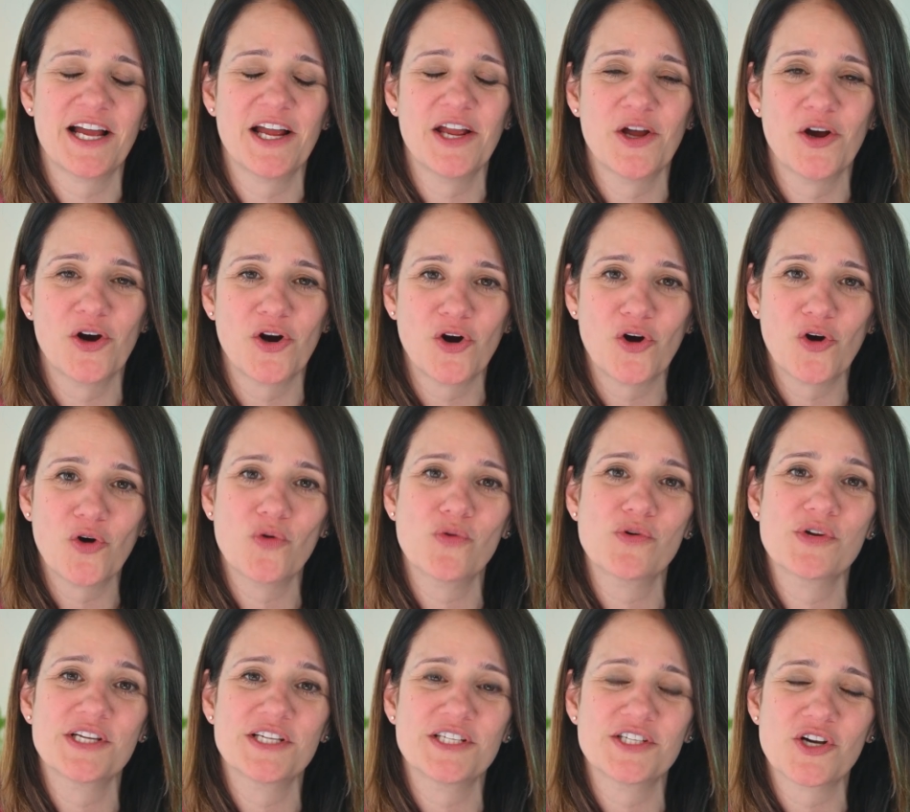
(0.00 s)
I
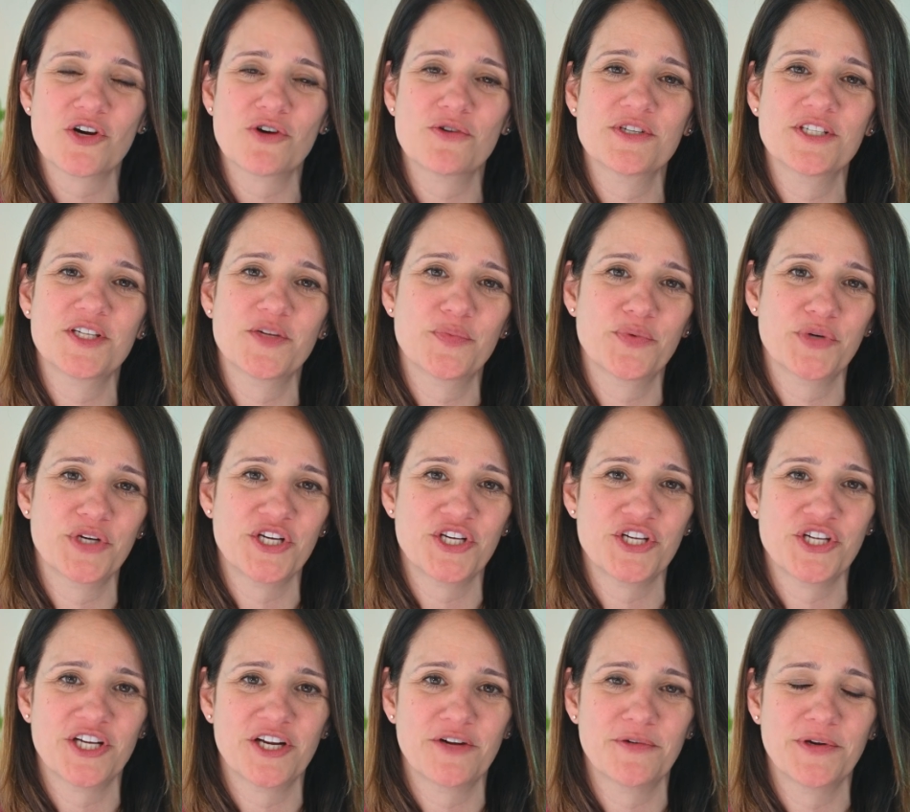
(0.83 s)
always
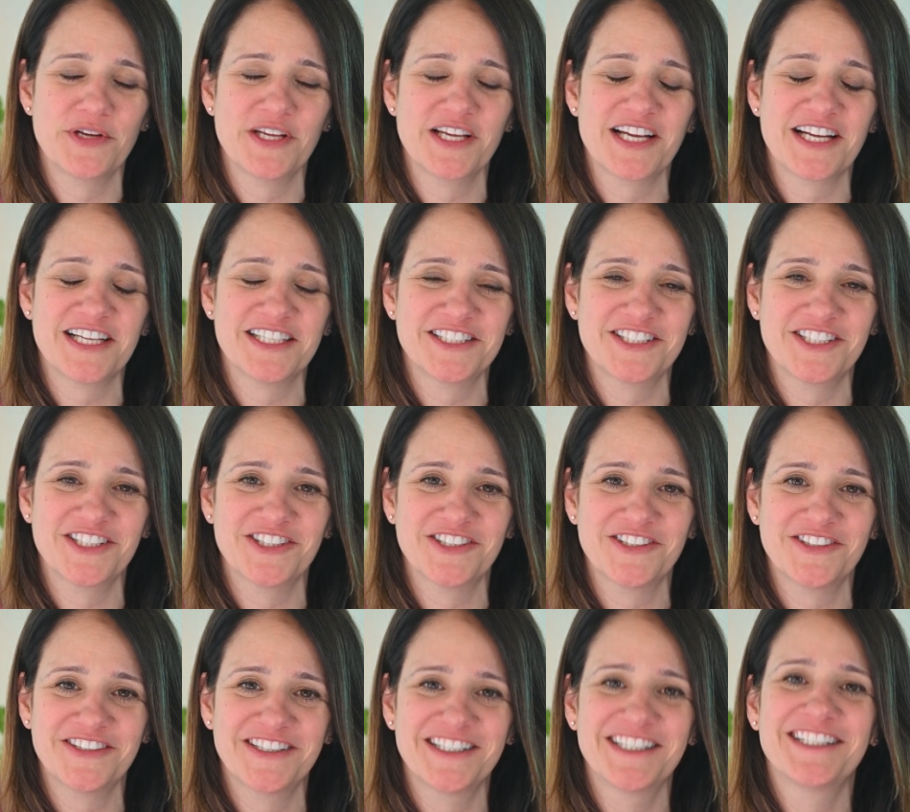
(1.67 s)
appreciate when you guys
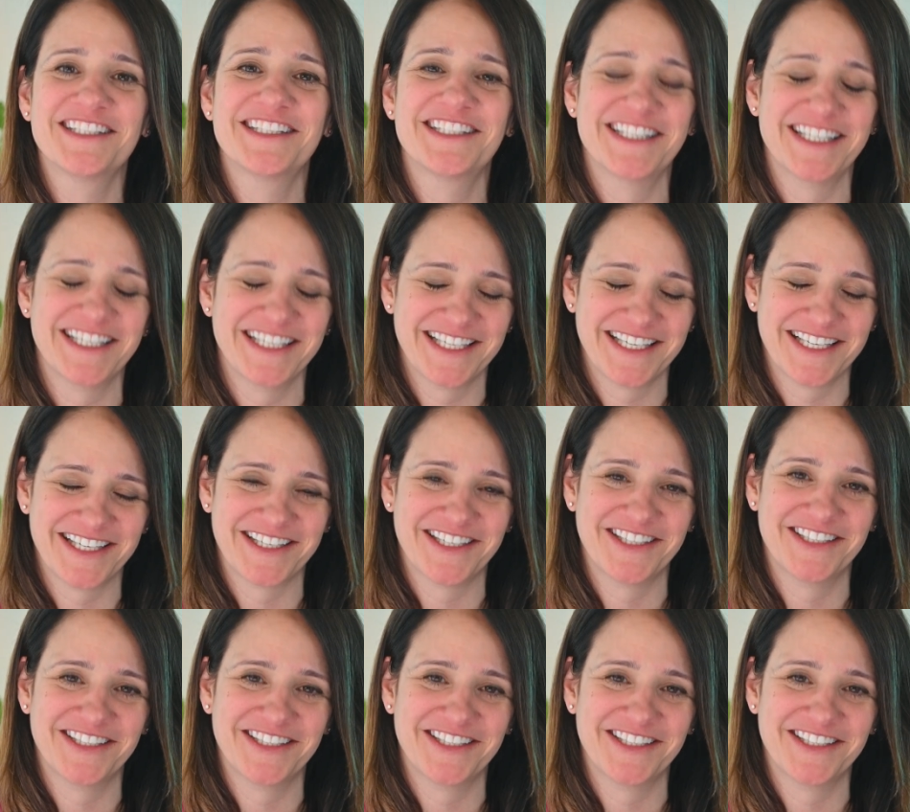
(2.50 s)
do. Take care.